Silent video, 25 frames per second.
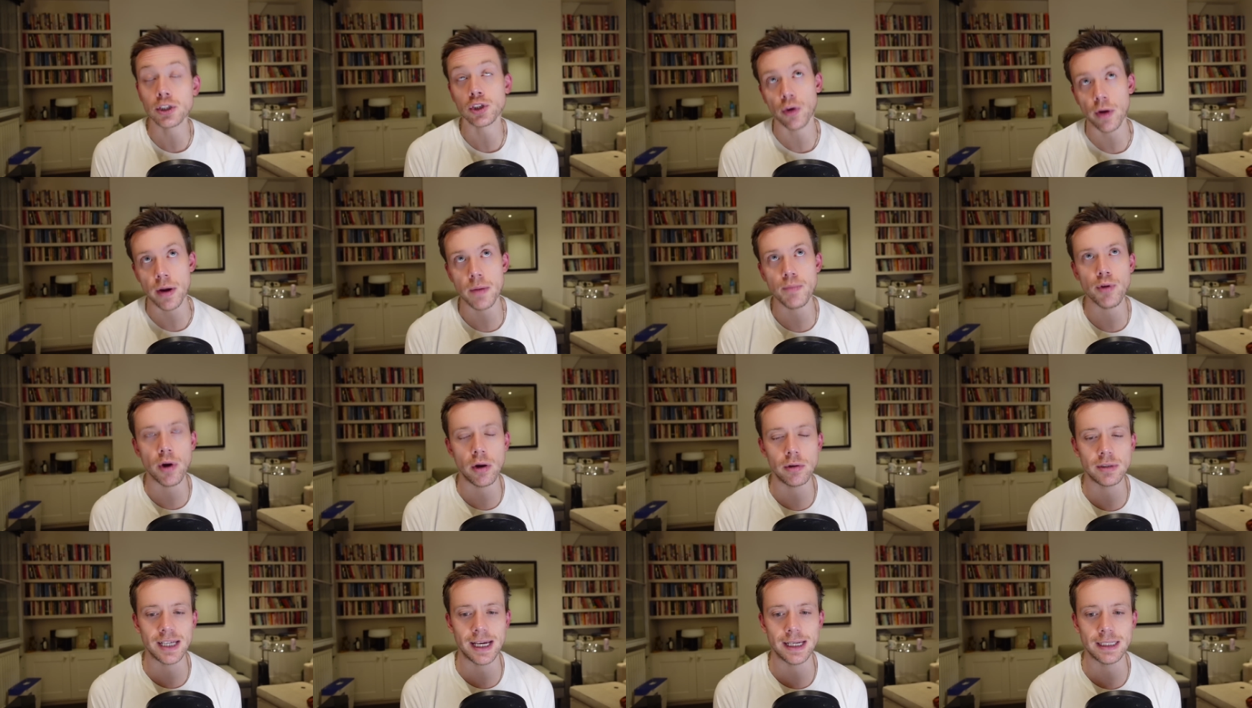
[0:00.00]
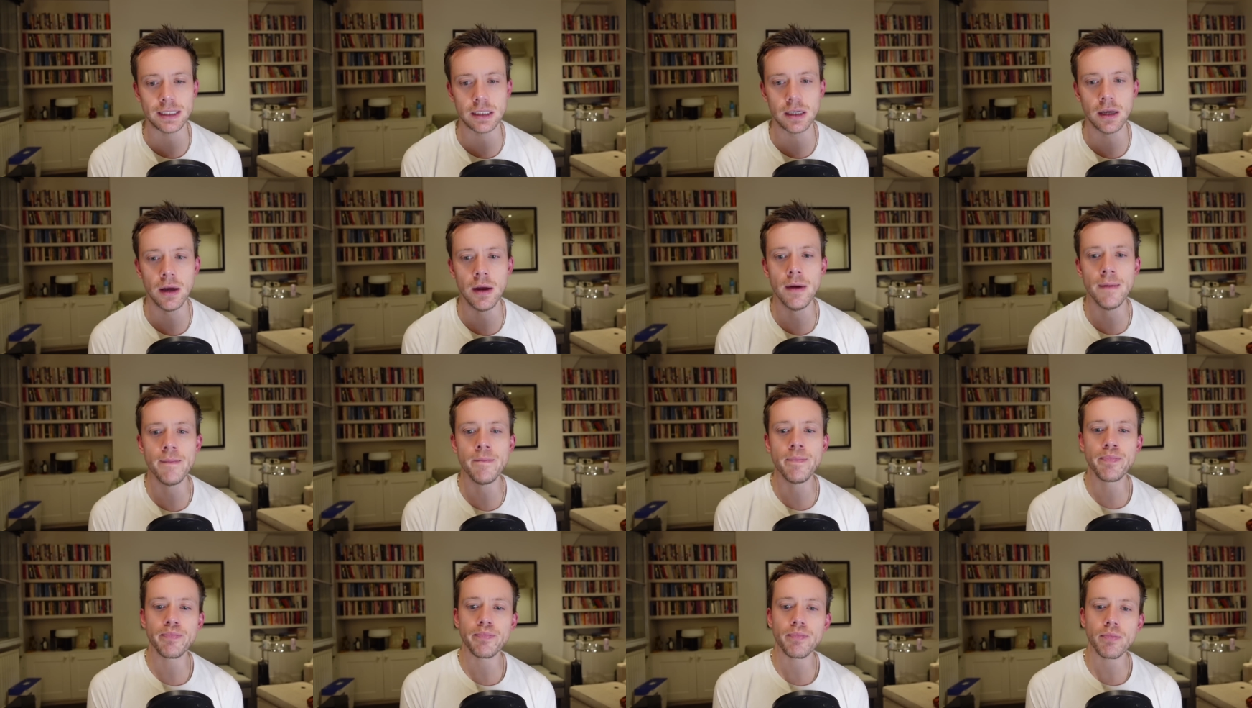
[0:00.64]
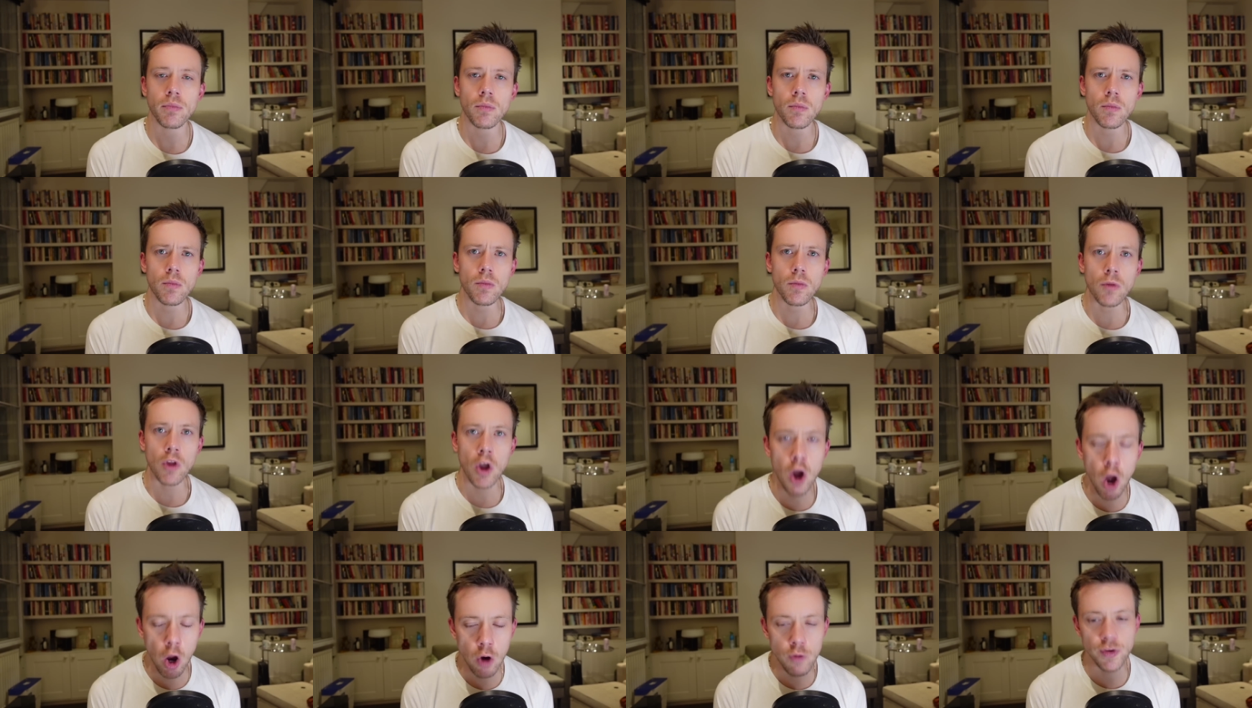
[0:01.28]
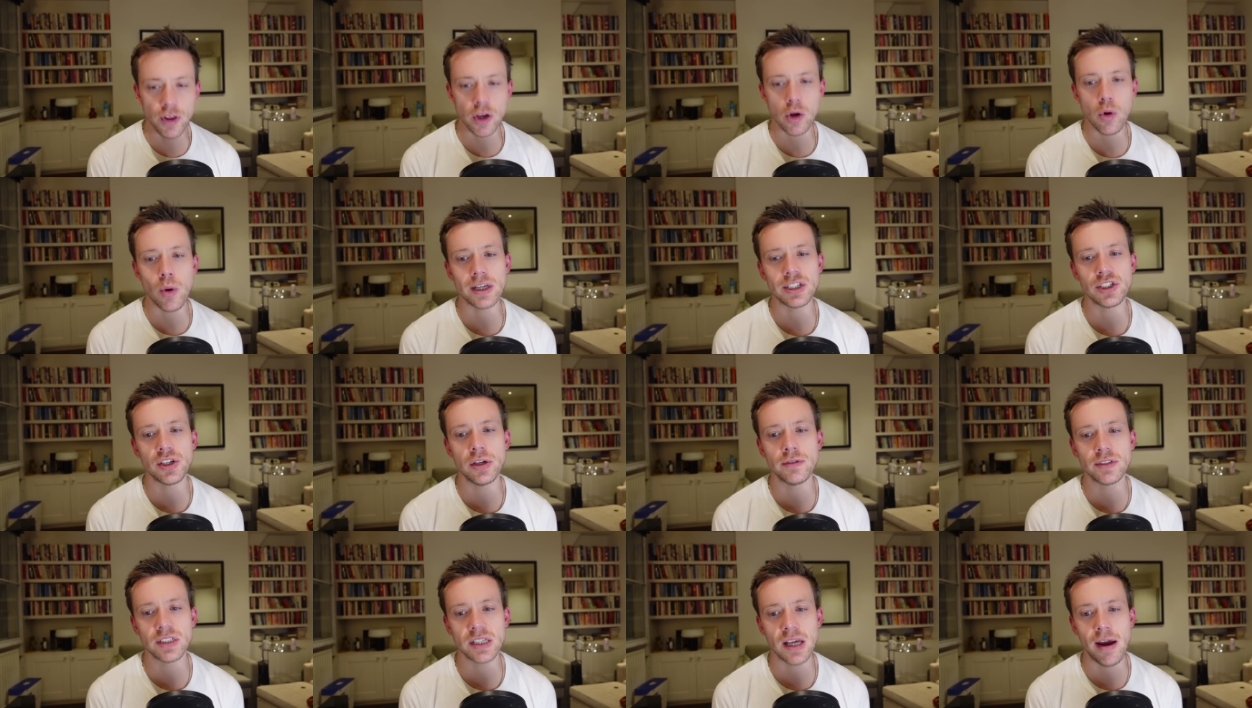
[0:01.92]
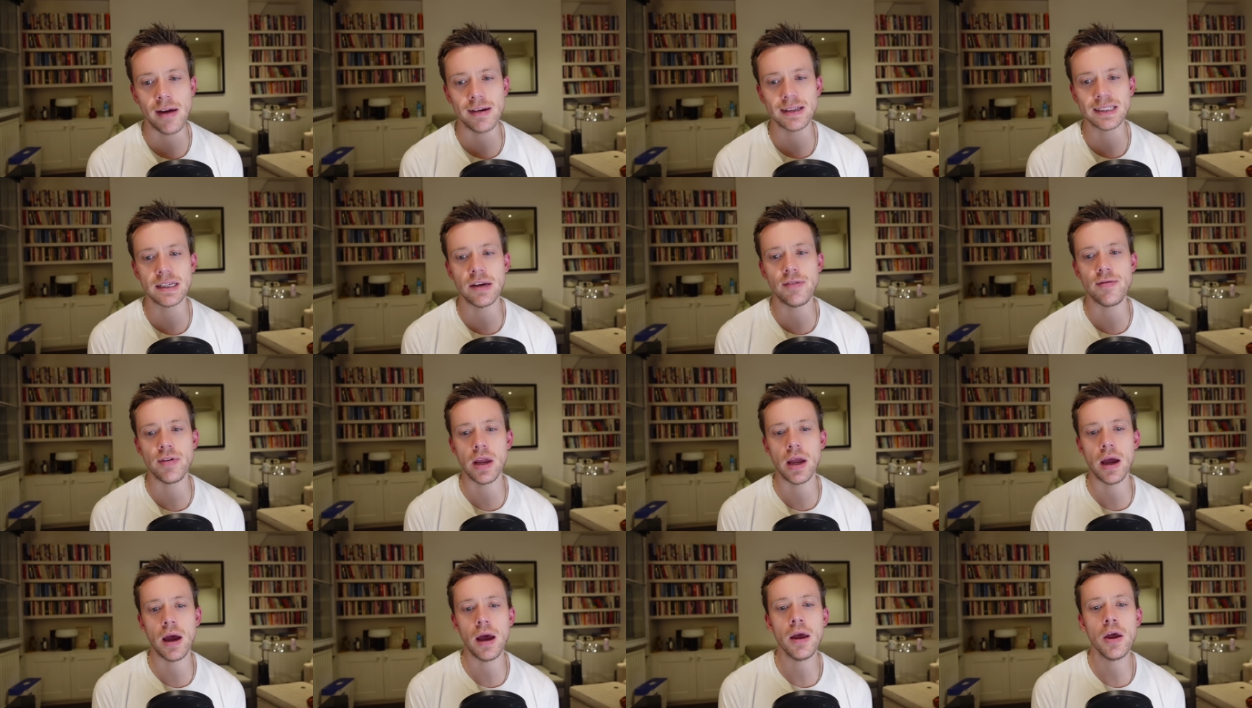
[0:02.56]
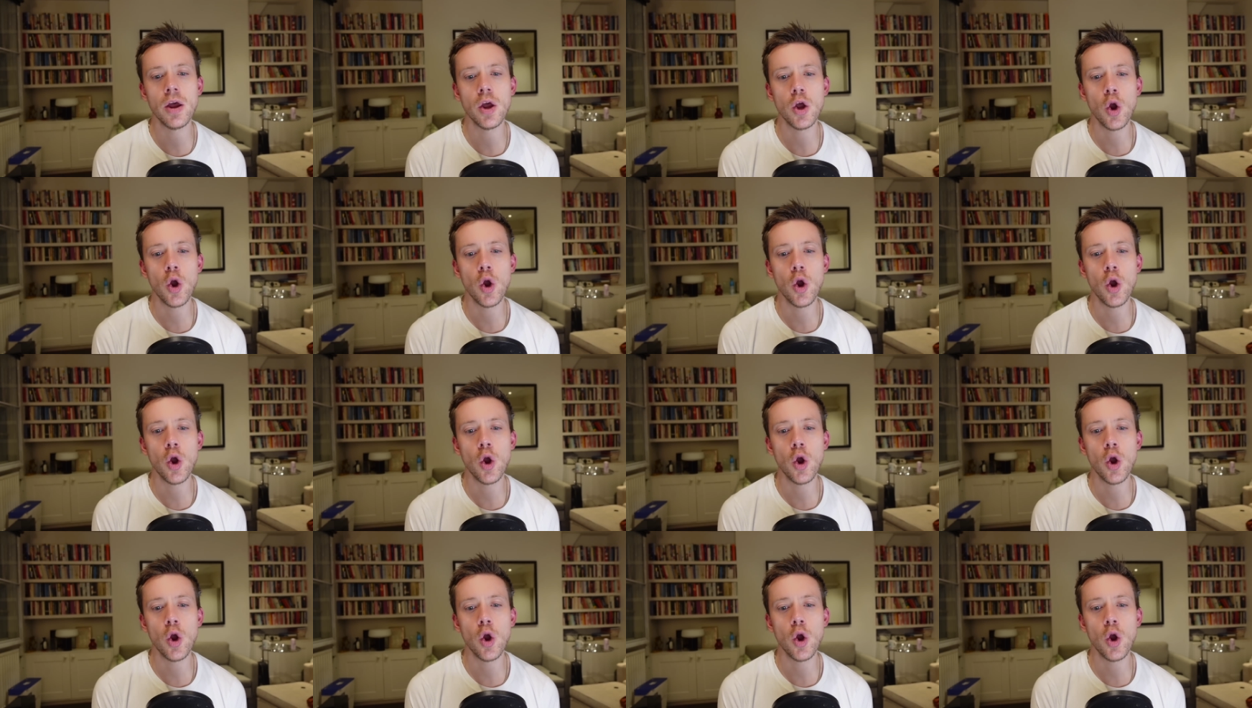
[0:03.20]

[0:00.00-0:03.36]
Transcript: protest over the question of Syria